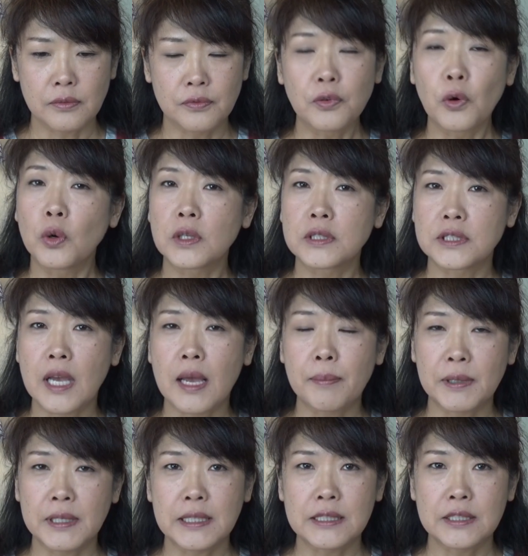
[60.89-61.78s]
for
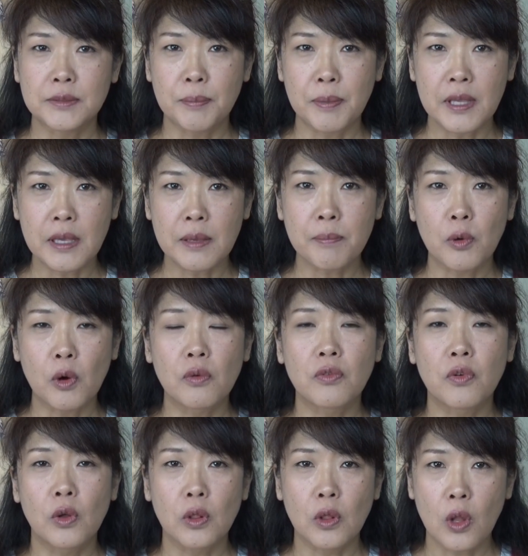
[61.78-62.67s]
Japanese
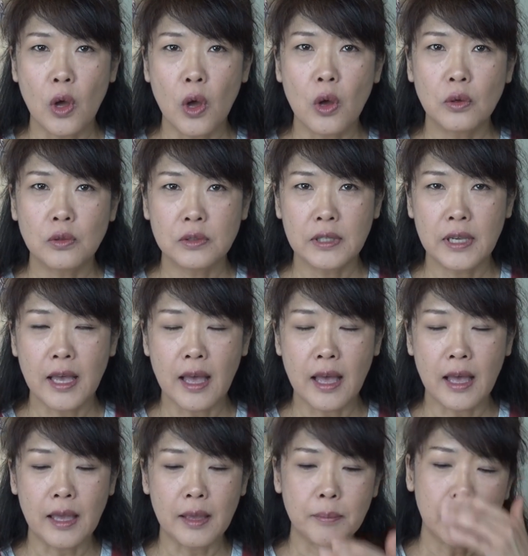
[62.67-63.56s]
people for a long
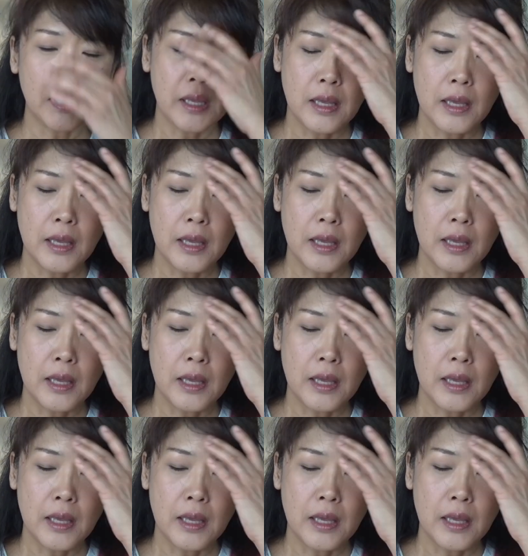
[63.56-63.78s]
time,